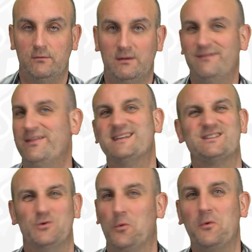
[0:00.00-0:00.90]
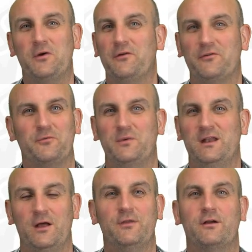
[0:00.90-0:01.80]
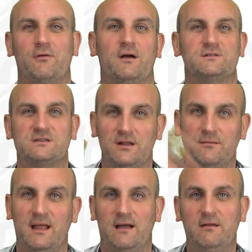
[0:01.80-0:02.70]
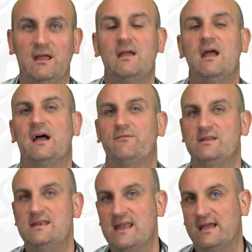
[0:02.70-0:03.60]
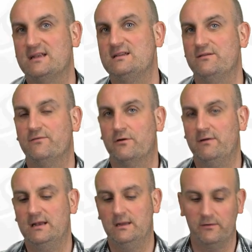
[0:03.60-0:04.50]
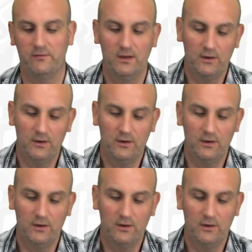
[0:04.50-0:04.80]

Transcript: Now that's normal because we know that graphs that slope down have a negative gradient.